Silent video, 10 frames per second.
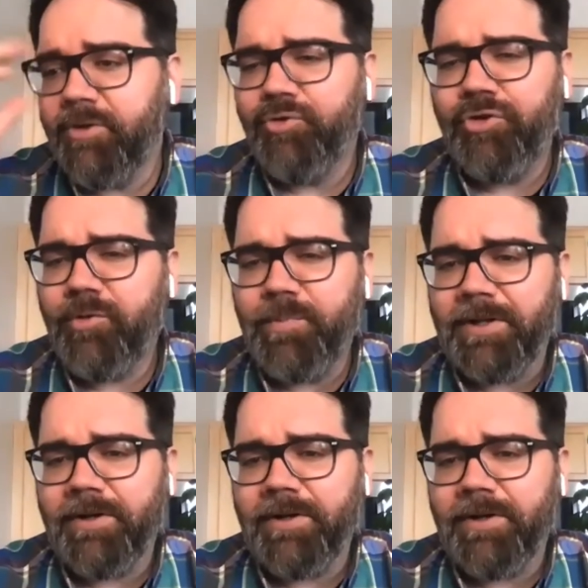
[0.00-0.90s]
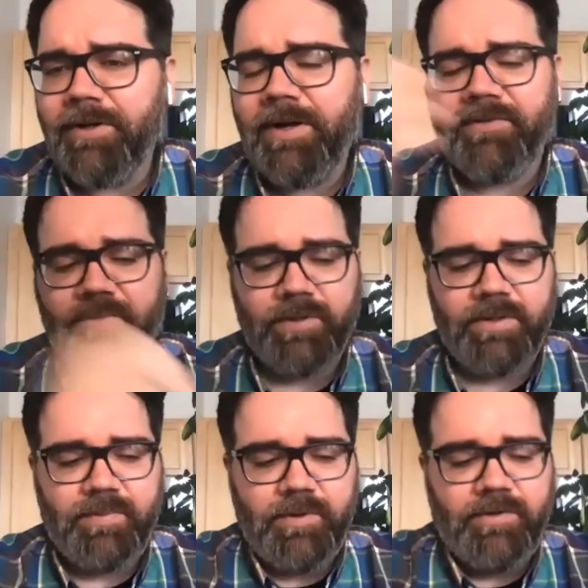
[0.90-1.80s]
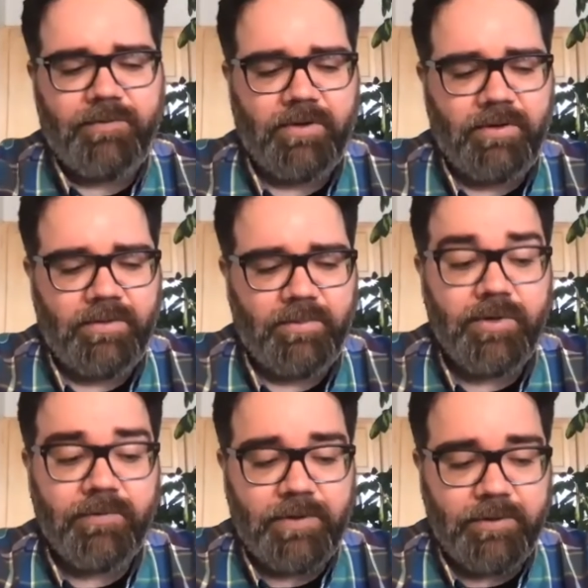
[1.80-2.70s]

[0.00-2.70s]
Judith Butler has this really beautifully